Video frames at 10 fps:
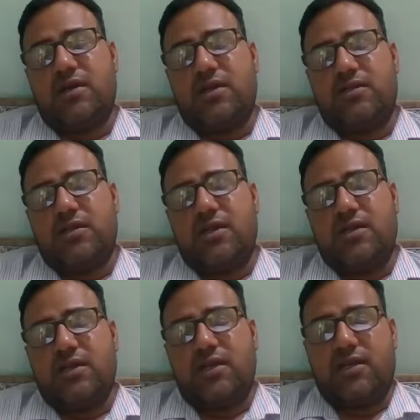at the
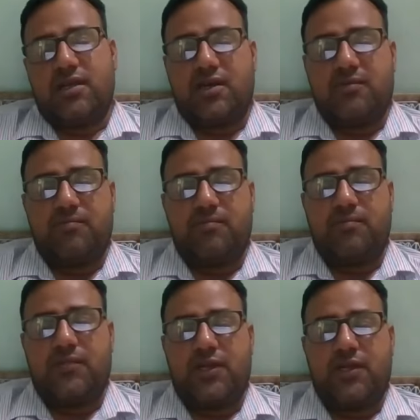rate 10 gram
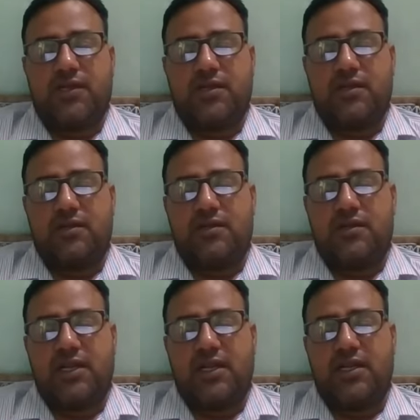per liter
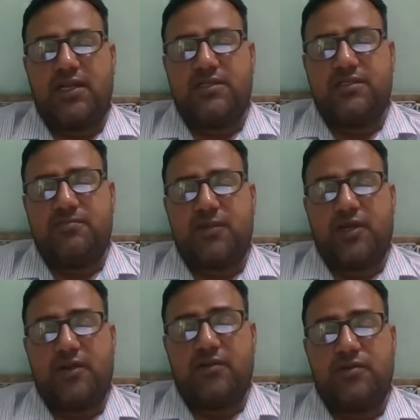10 days
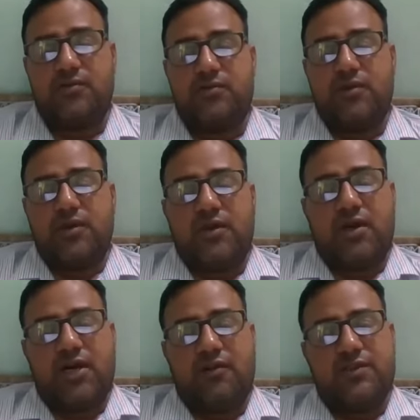prior to
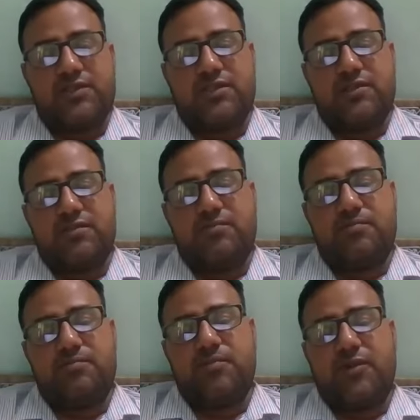harvest
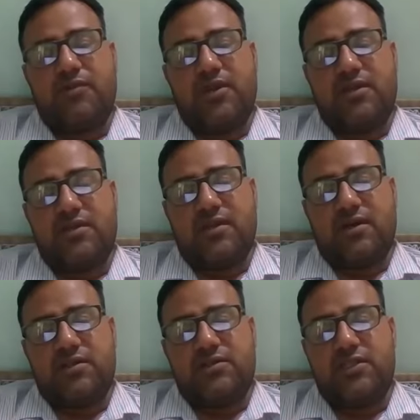prevent
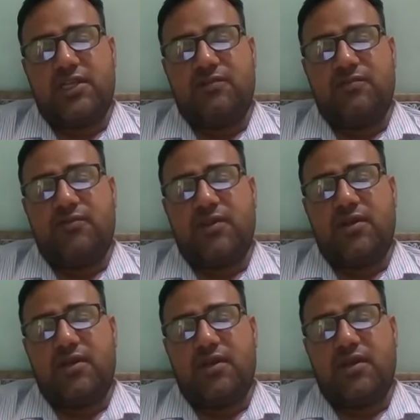the seed weevil
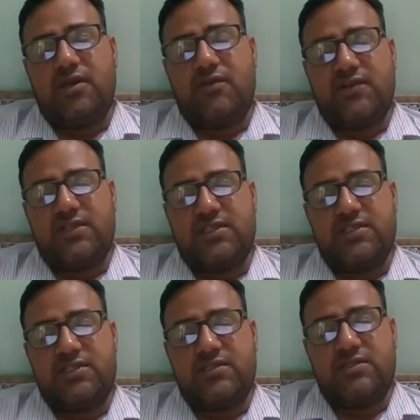
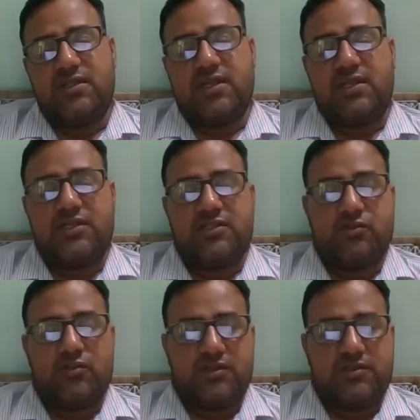infestation at
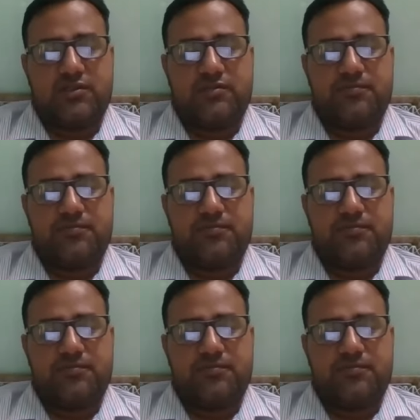storage.